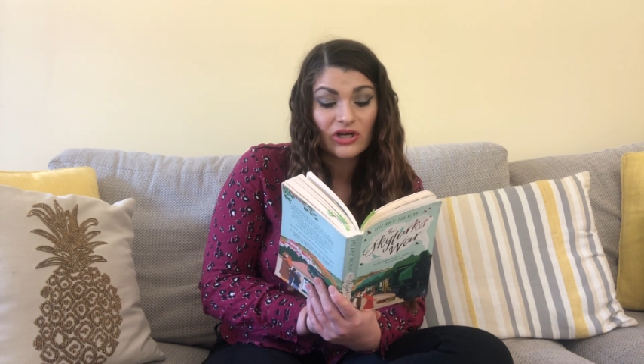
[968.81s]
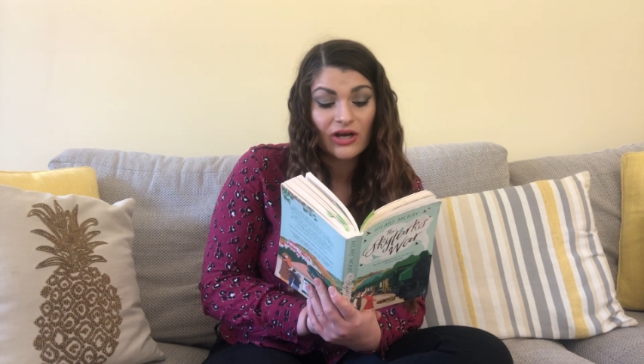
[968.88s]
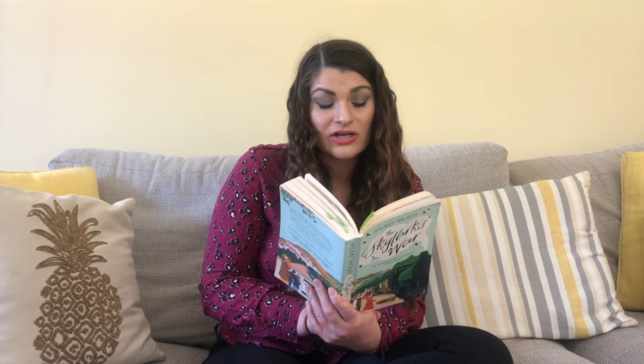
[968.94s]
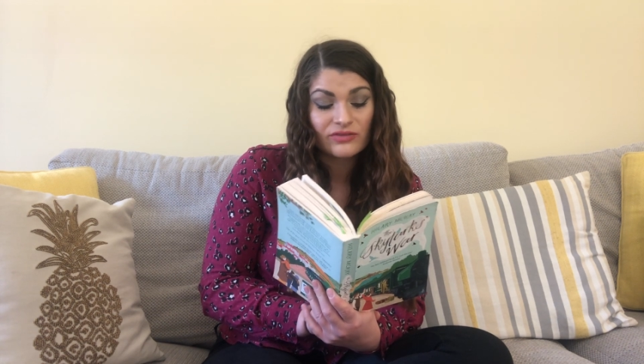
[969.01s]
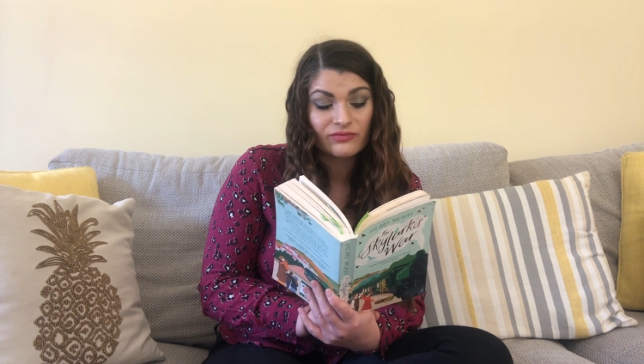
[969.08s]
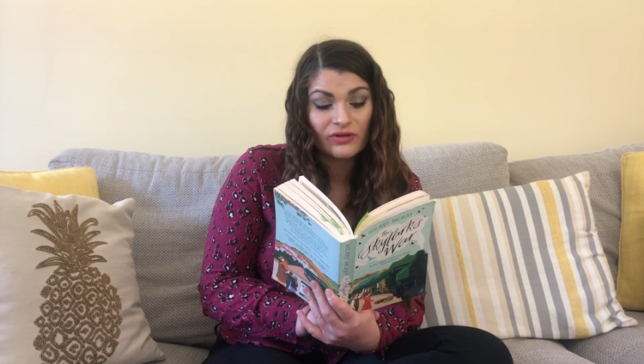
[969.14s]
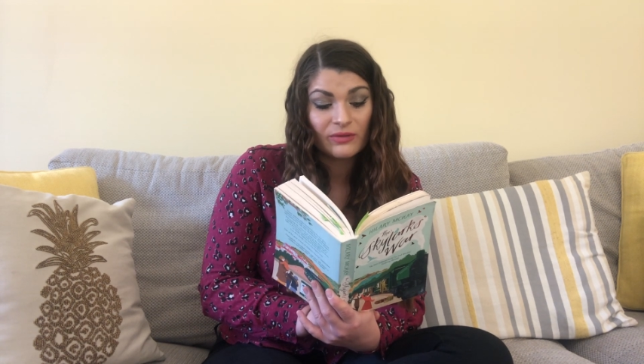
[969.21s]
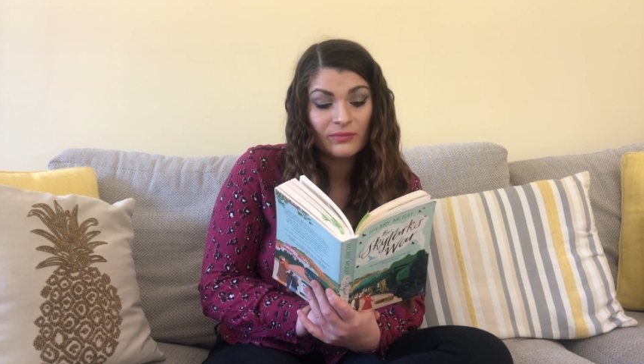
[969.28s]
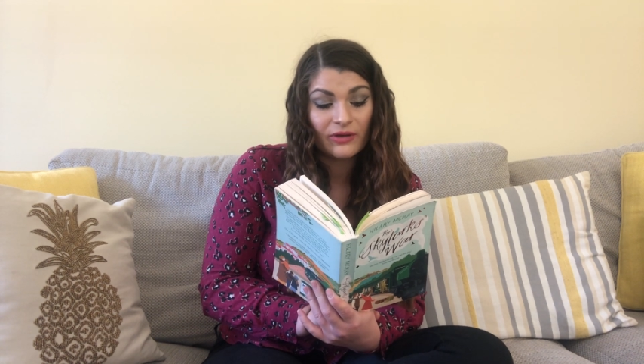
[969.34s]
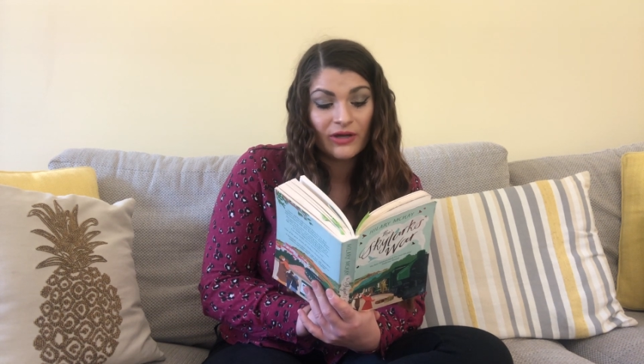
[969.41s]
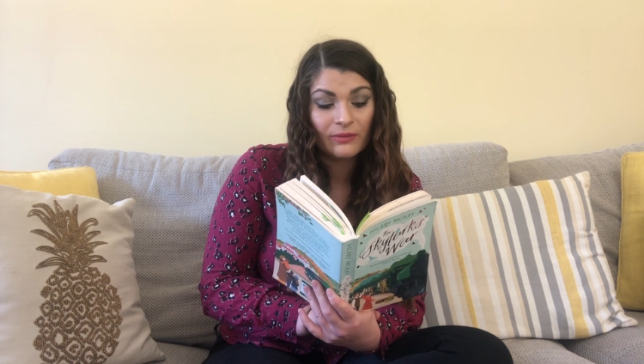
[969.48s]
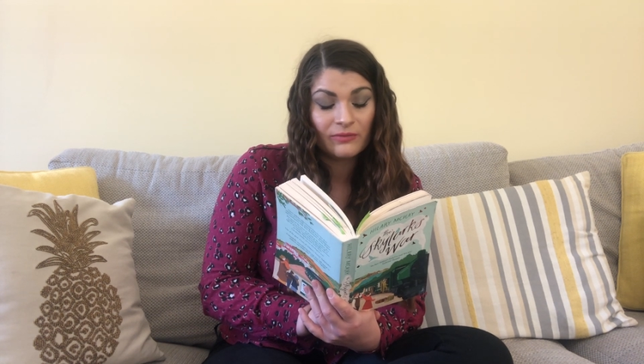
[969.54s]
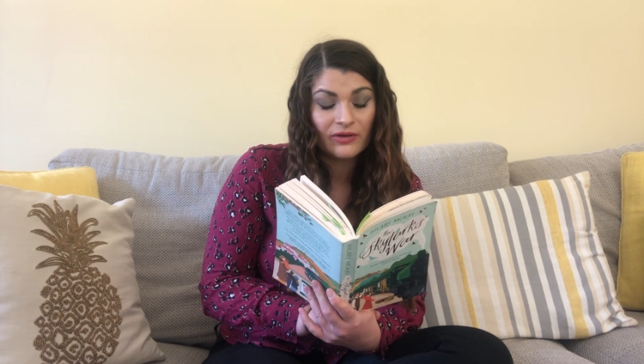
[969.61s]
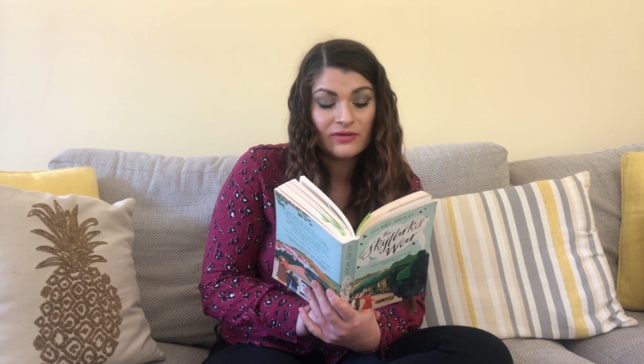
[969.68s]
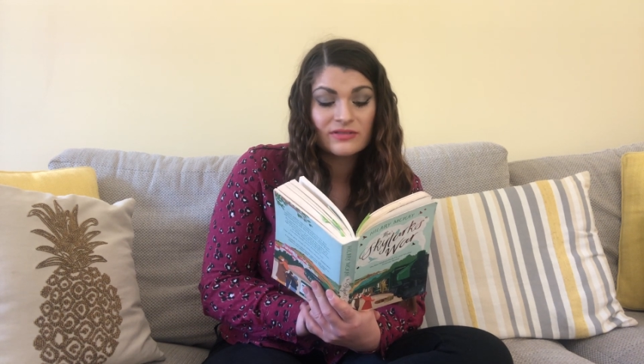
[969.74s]
Asked Rupert,
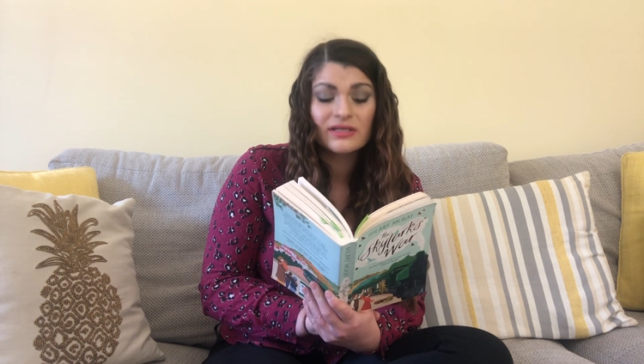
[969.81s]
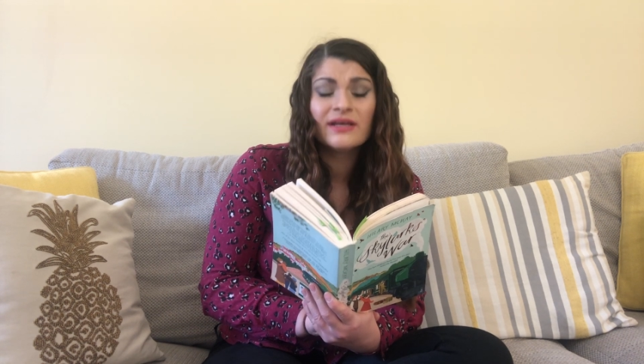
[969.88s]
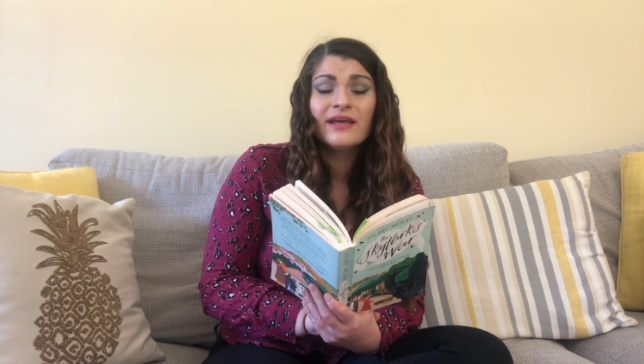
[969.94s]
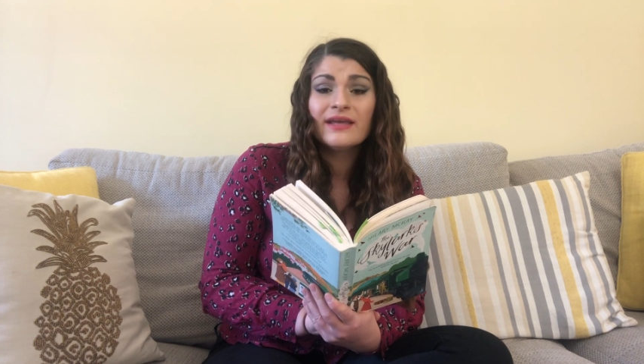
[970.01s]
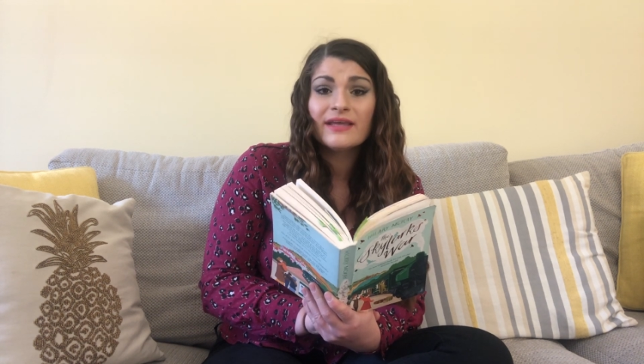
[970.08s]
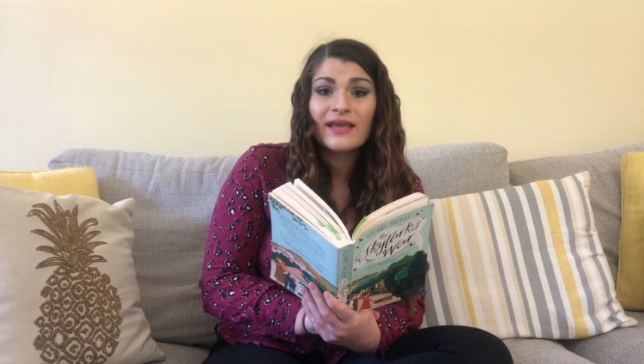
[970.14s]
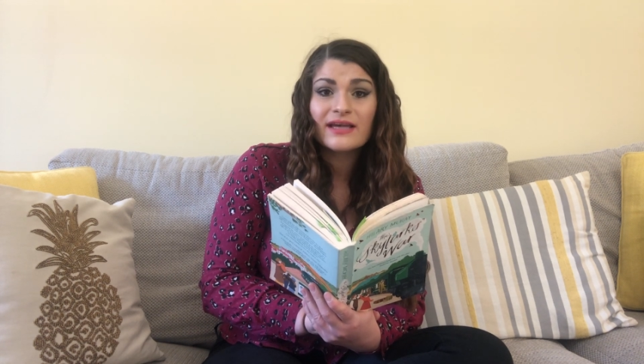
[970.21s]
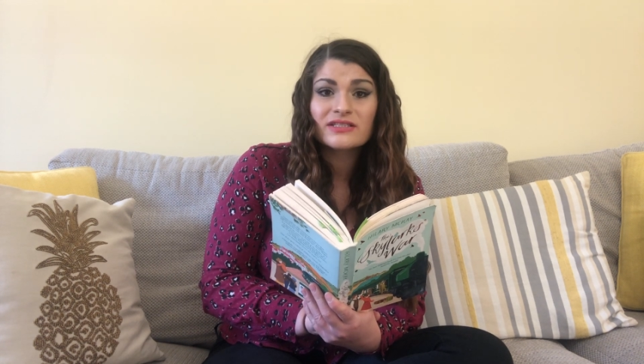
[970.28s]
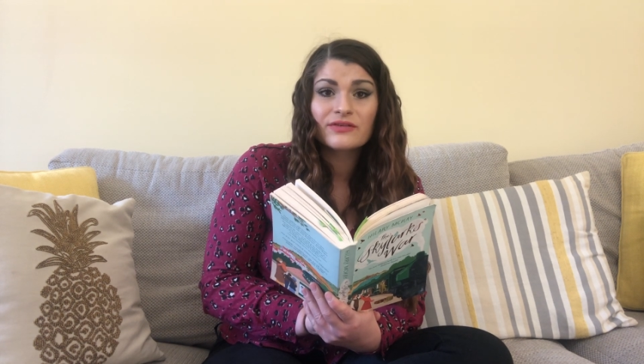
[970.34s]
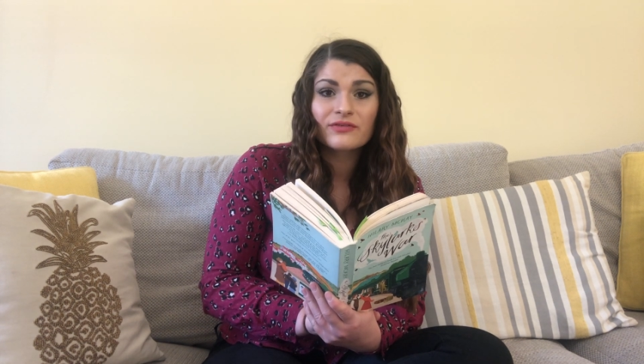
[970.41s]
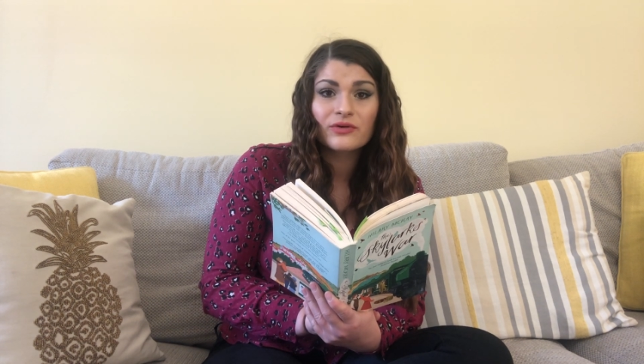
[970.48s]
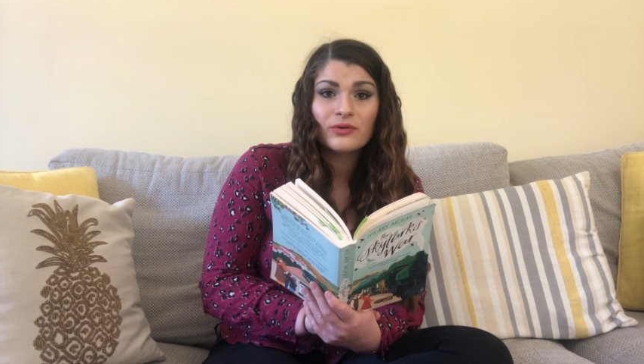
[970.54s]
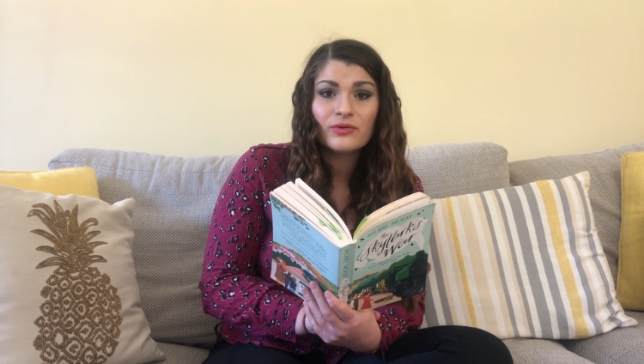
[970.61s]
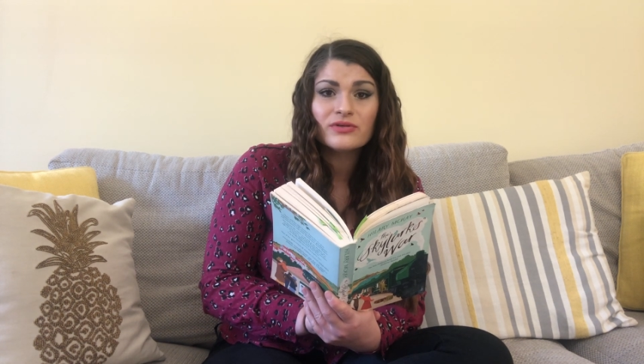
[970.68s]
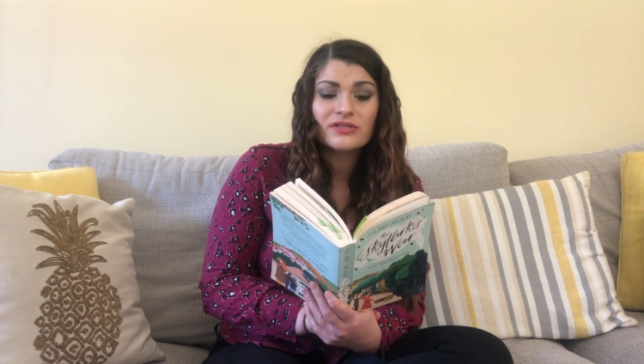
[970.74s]
amused. Yes, of
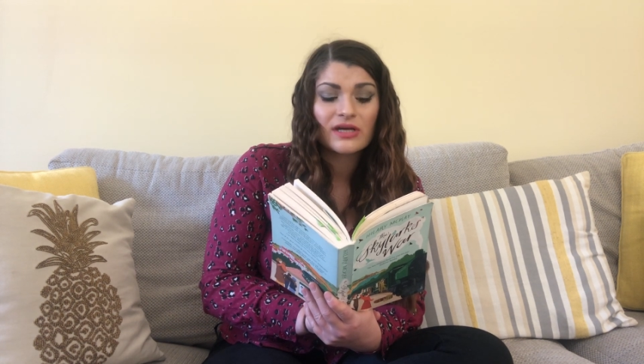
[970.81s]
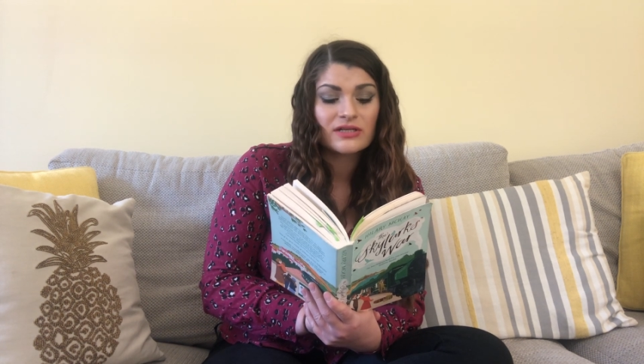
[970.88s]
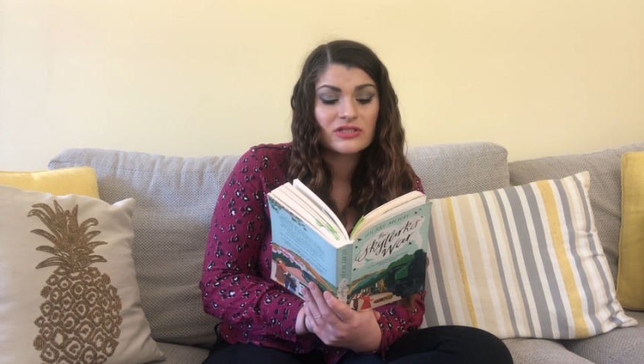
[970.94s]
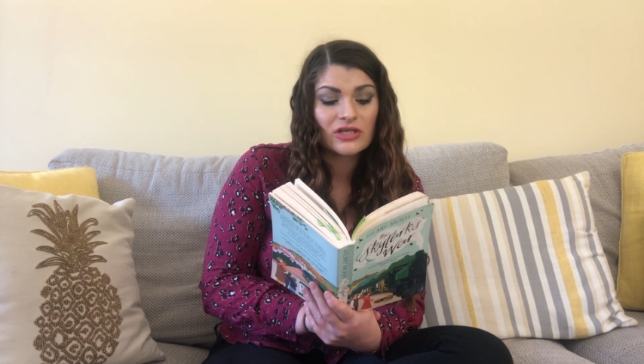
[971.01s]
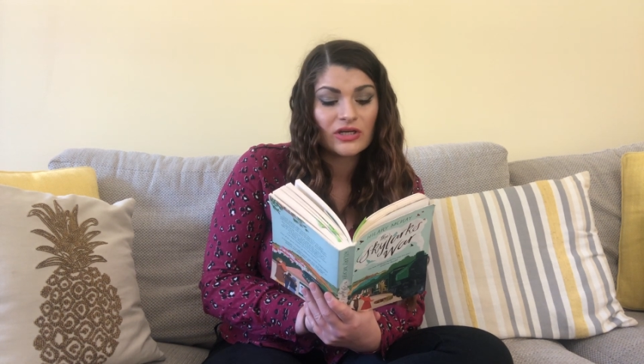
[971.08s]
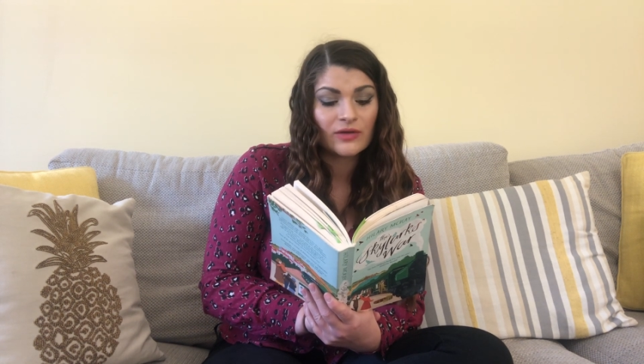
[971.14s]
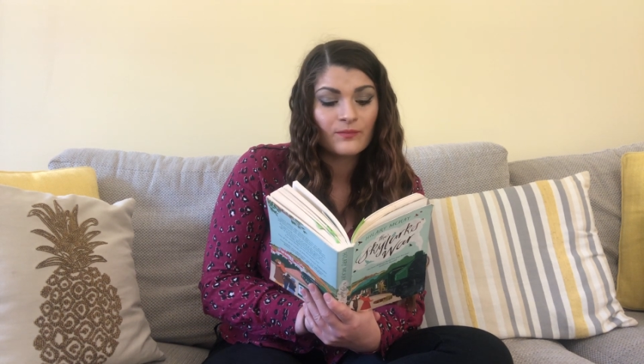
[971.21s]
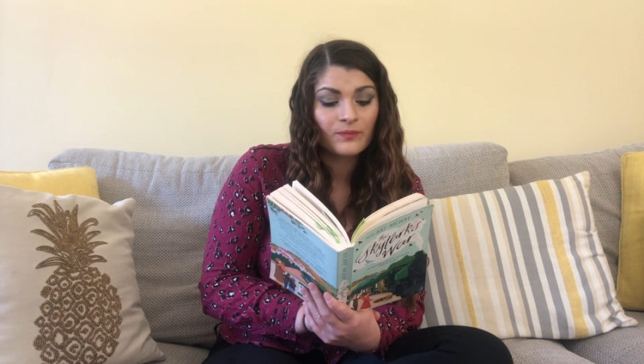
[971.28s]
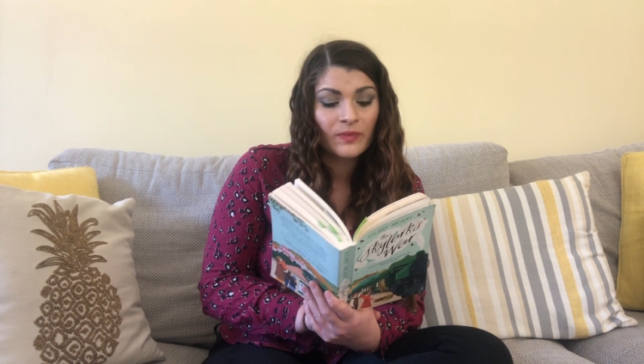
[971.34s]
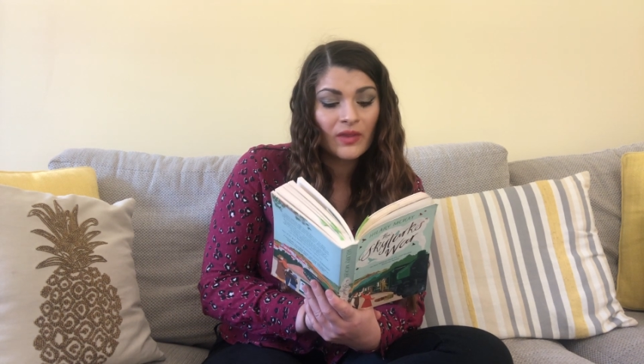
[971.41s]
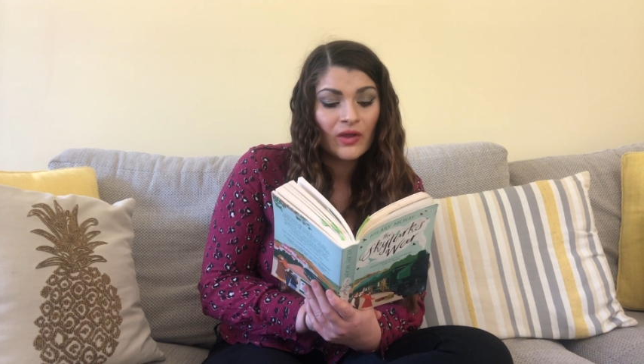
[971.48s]
course I do.